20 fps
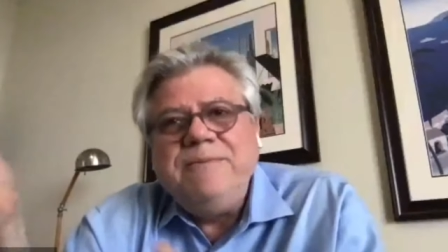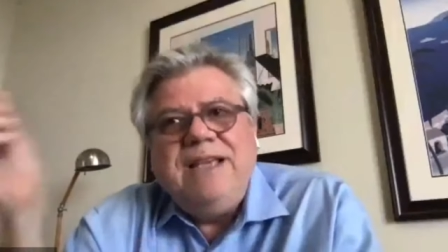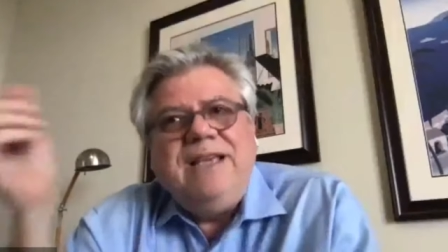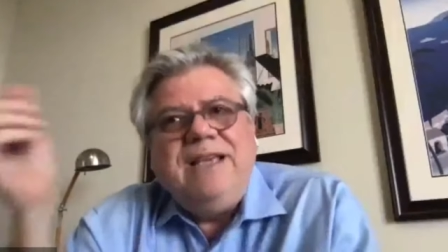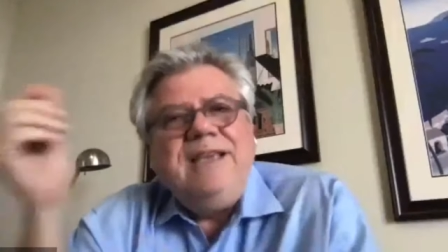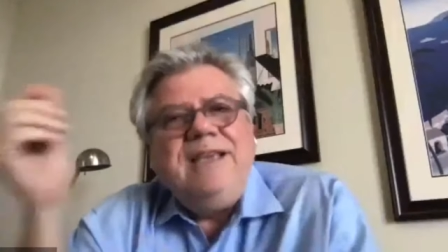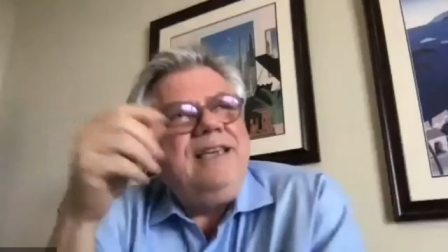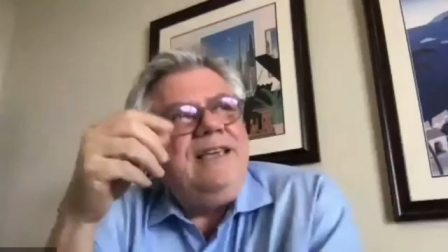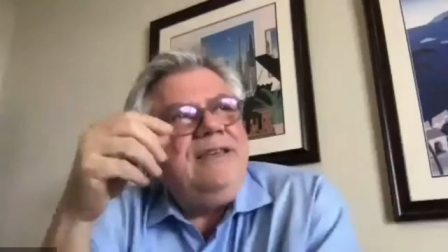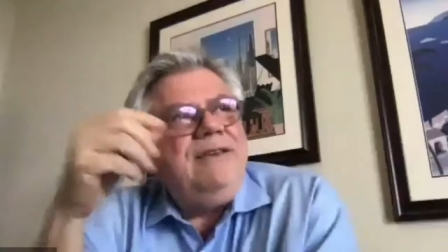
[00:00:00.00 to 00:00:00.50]

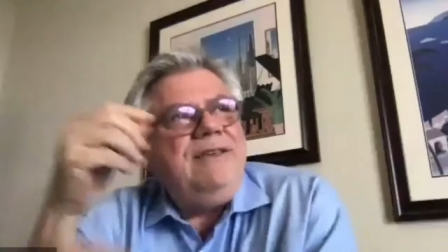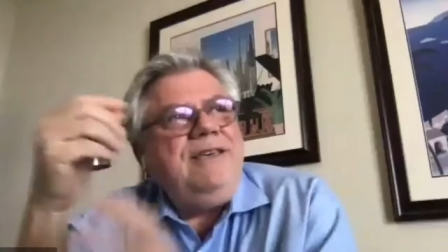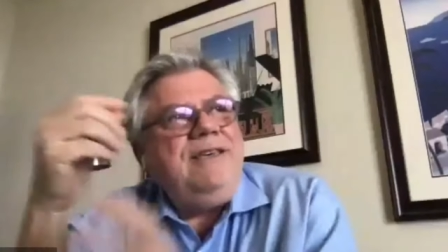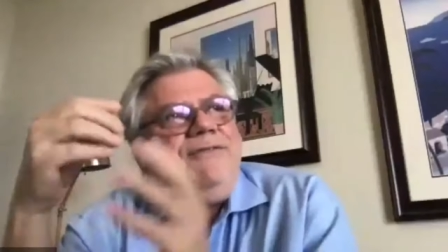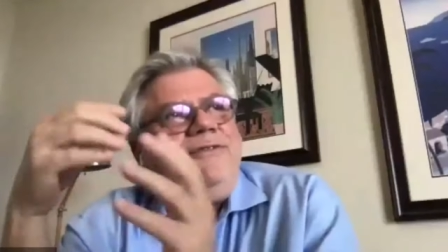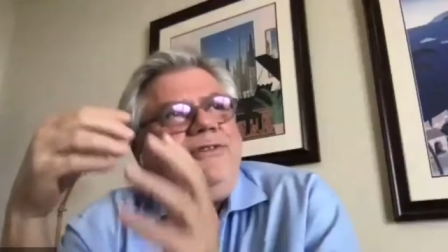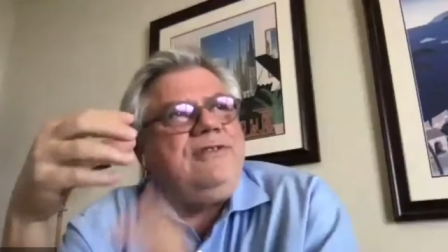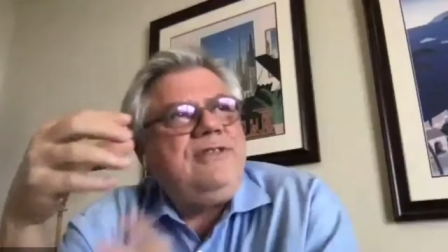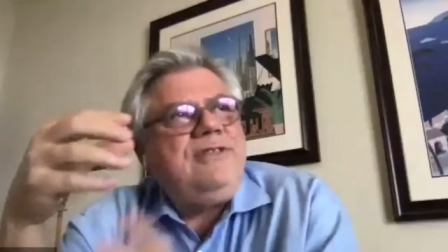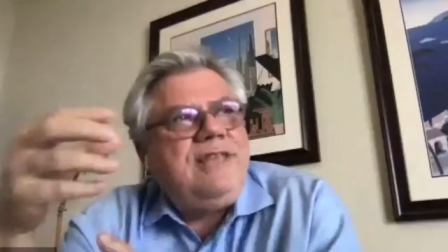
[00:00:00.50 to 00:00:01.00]
So
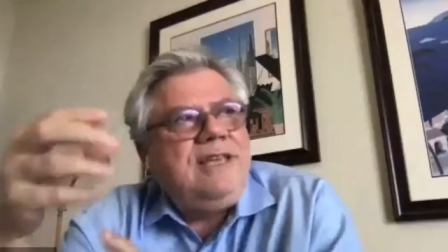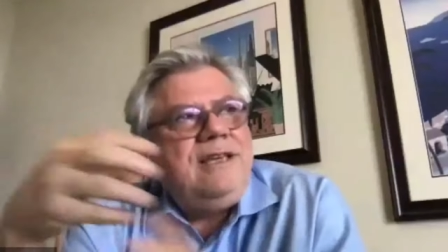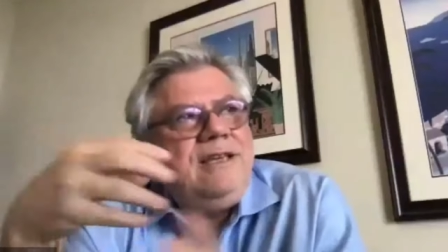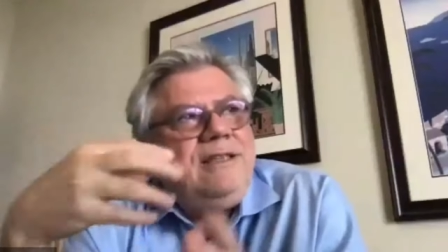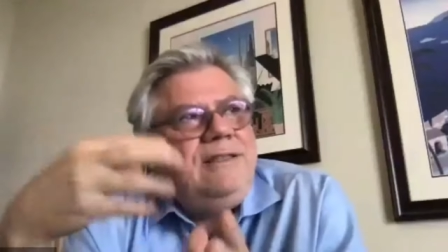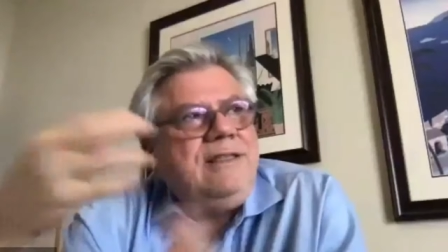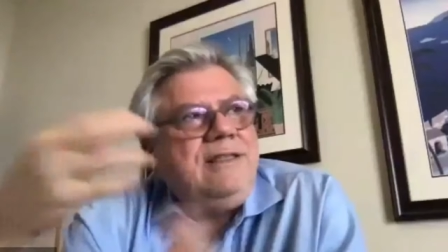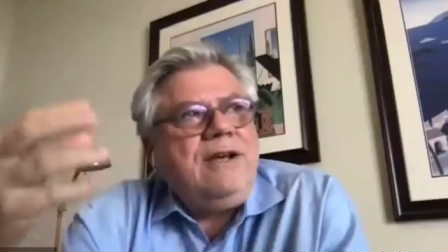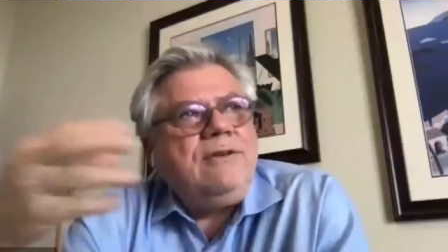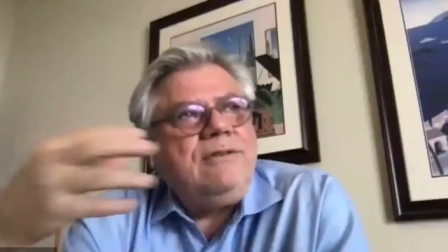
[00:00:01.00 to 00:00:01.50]
if
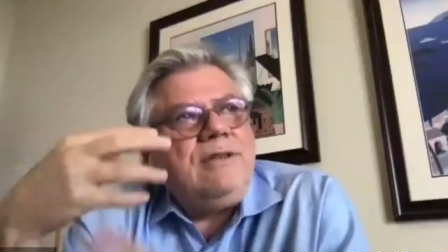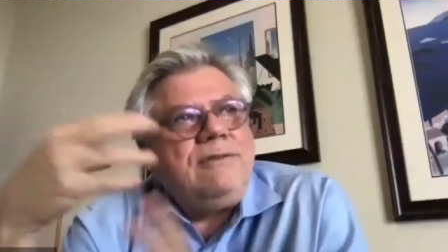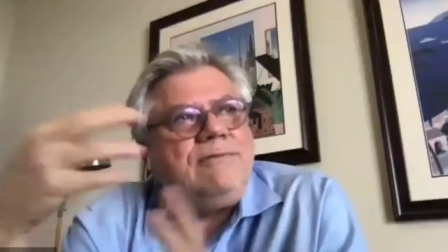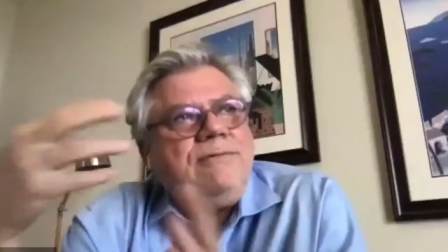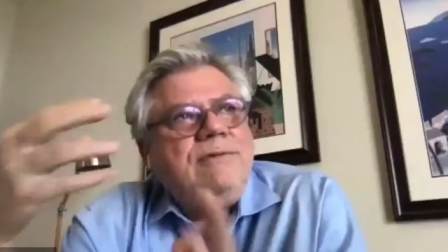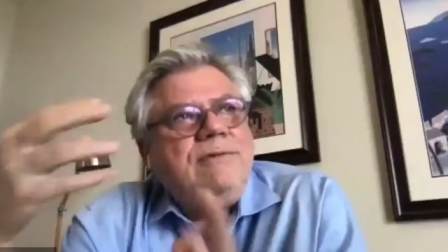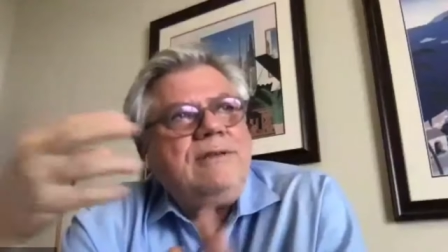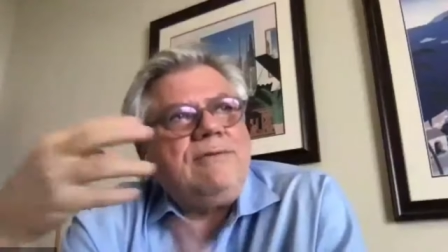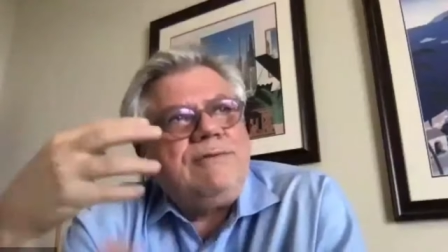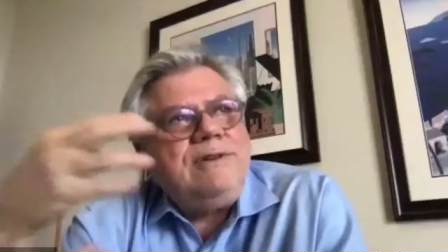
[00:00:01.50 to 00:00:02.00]
you think, you
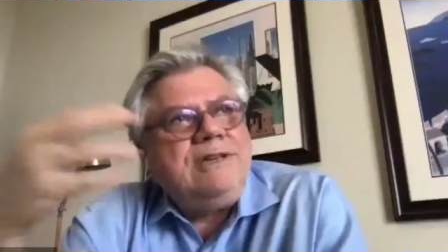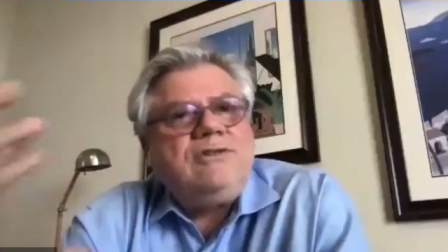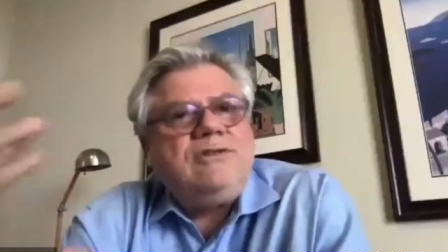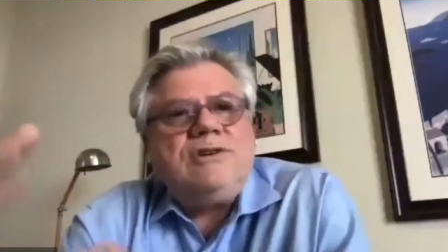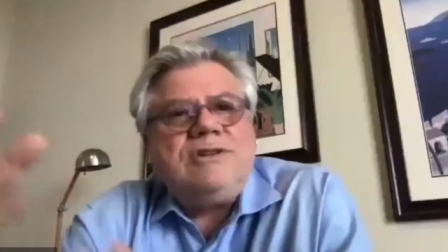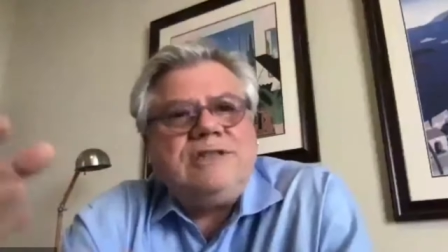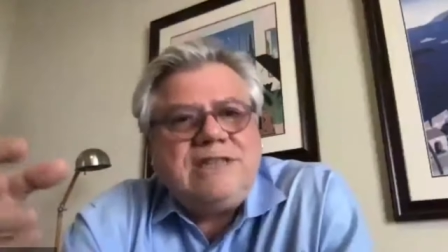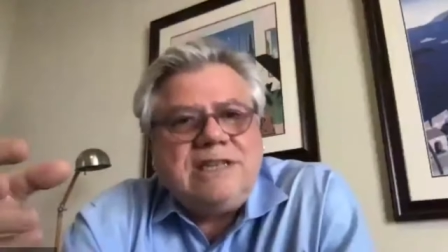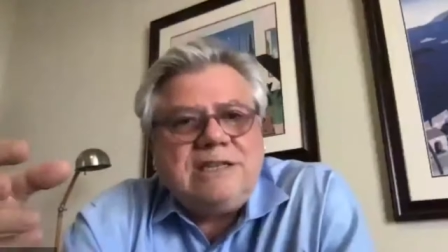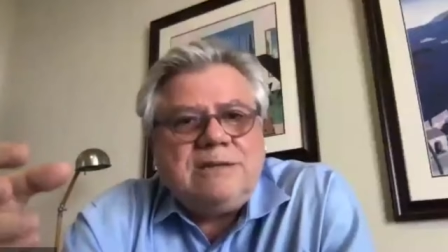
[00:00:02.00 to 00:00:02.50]
know,
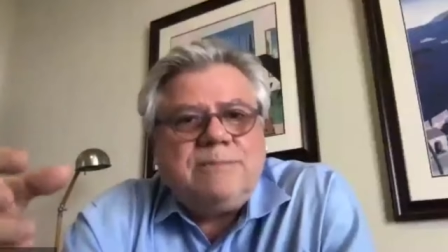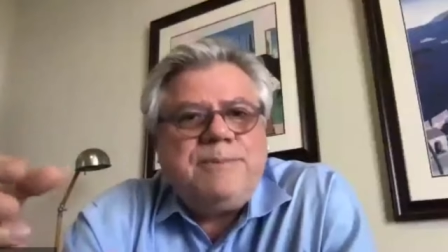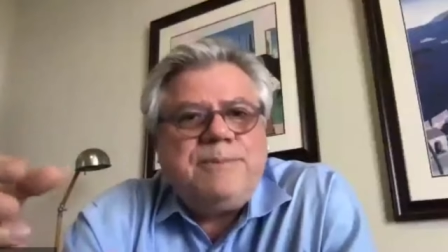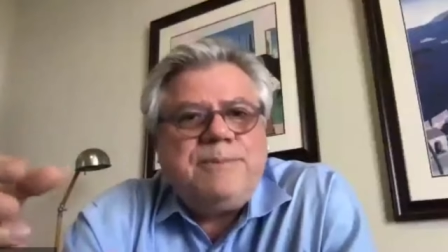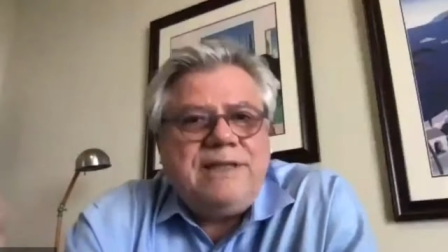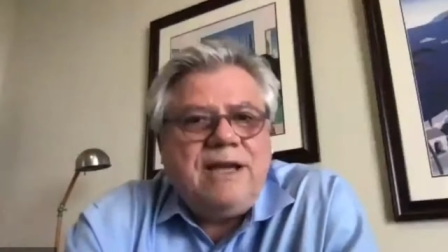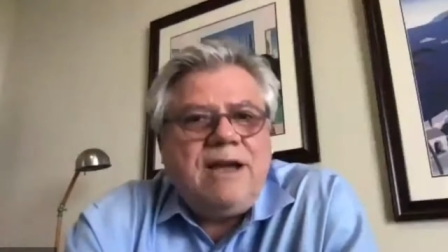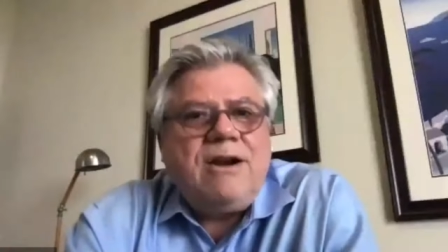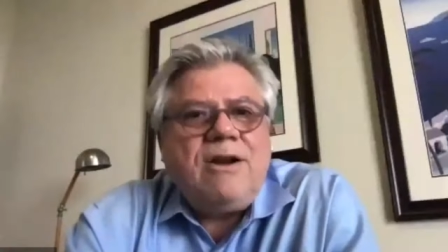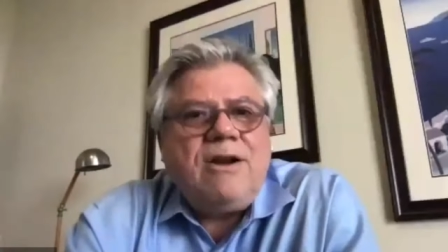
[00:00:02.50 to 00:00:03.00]
the
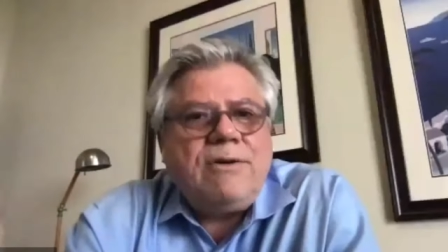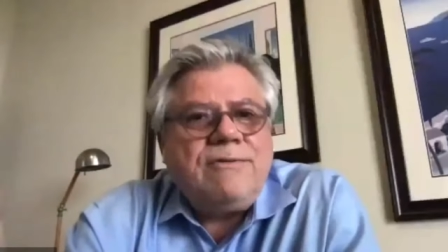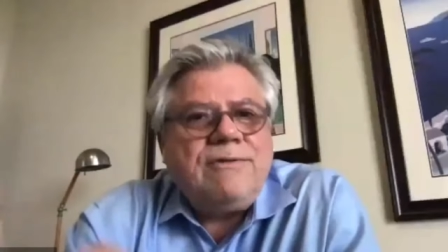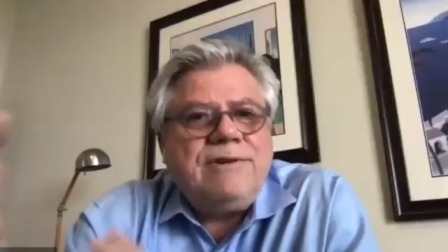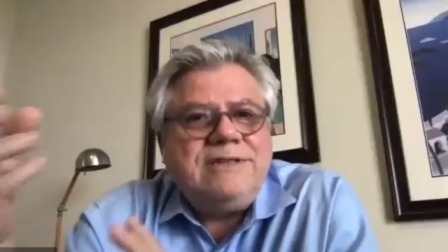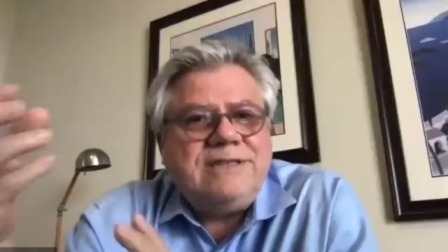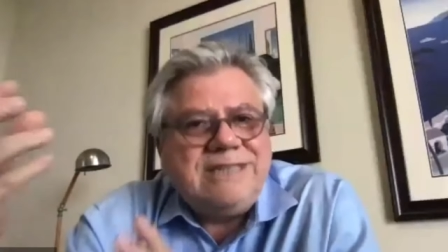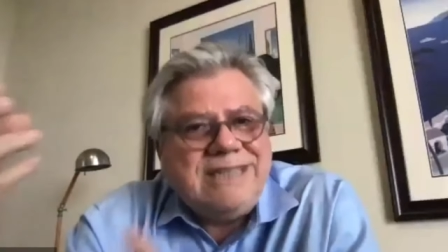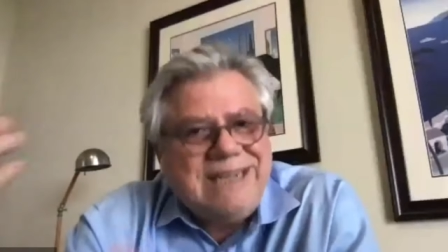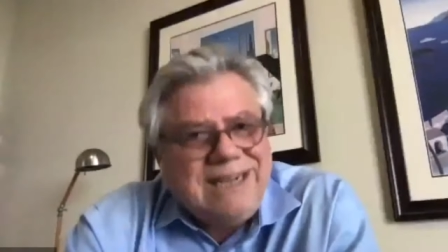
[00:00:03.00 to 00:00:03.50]
research that's been
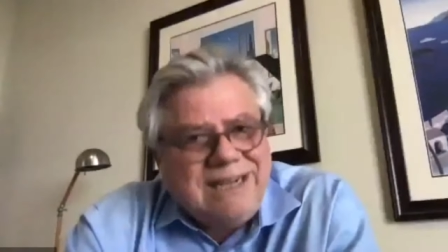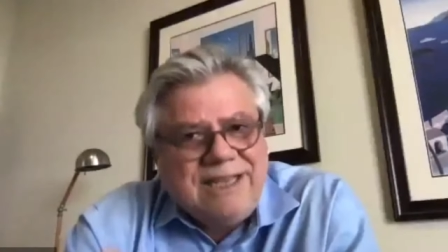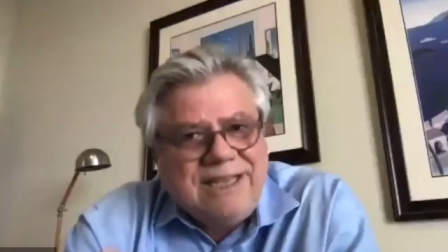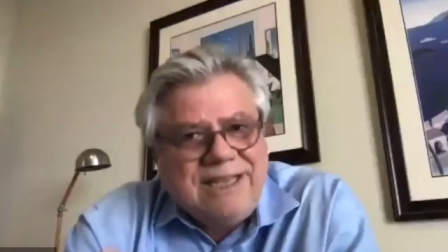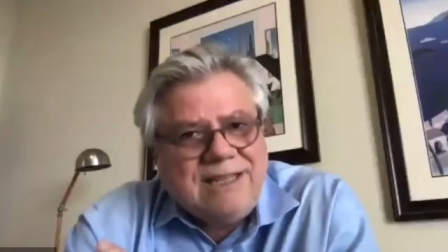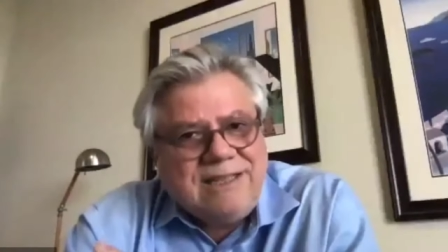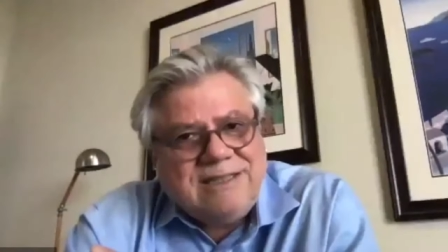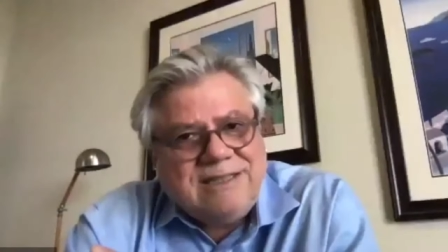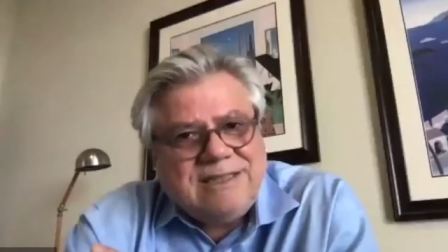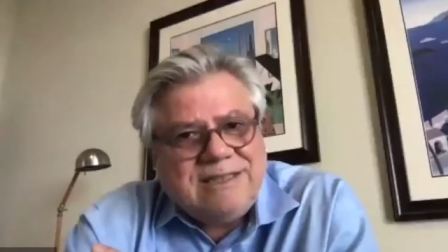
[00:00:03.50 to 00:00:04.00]
done on
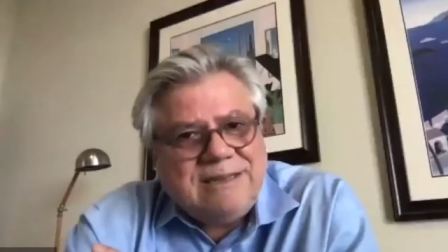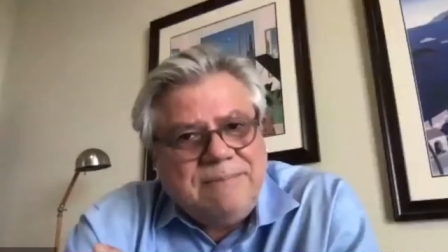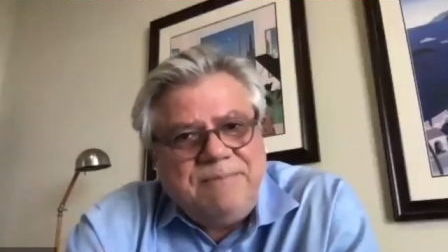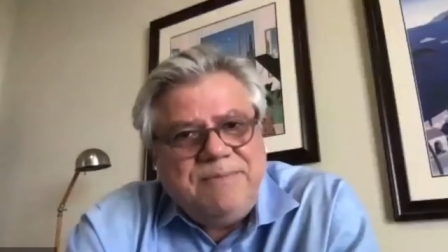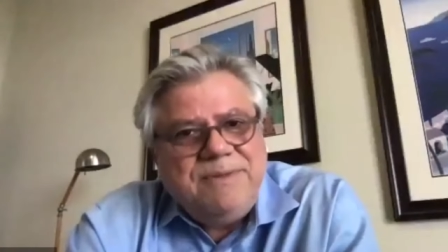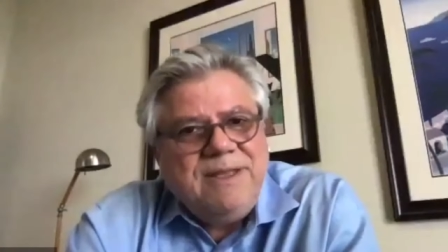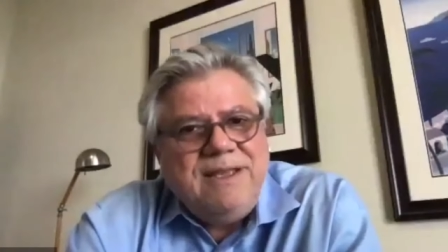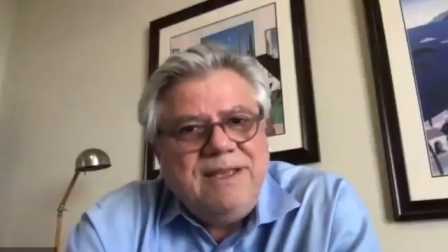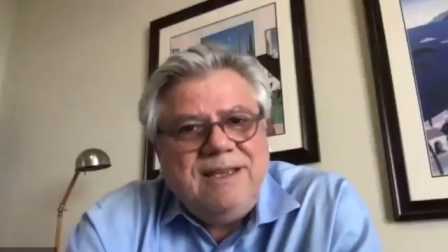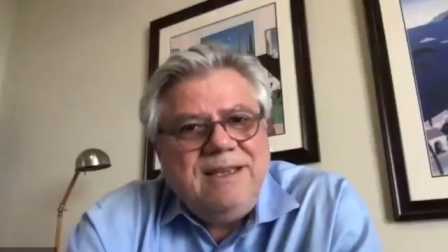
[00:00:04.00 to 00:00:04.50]

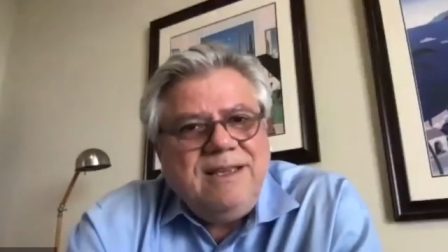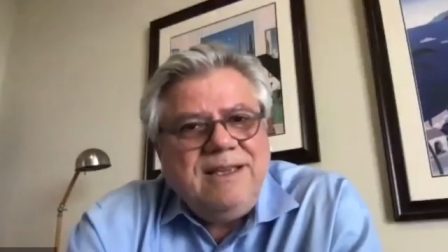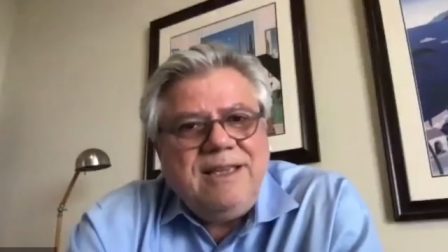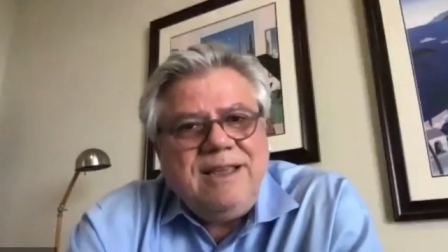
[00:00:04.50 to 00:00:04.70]
resilience,